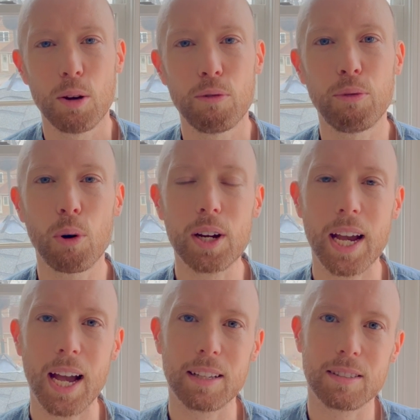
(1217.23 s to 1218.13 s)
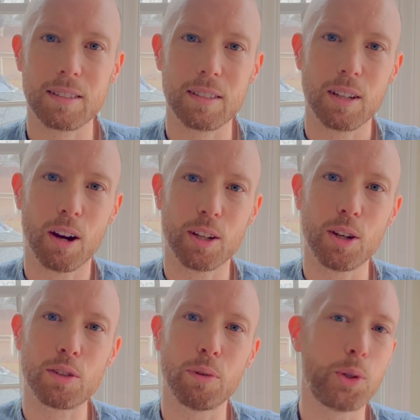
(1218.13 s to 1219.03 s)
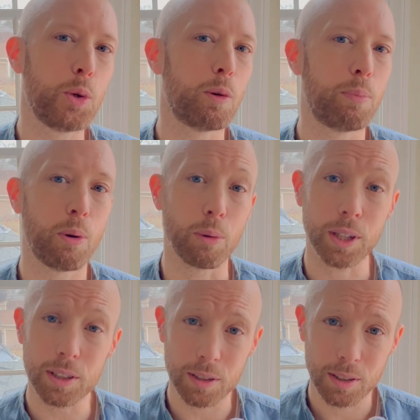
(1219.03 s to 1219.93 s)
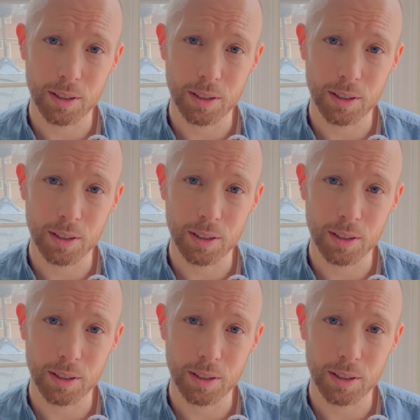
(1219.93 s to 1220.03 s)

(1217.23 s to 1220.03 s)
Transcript: forecasts are useful to a point,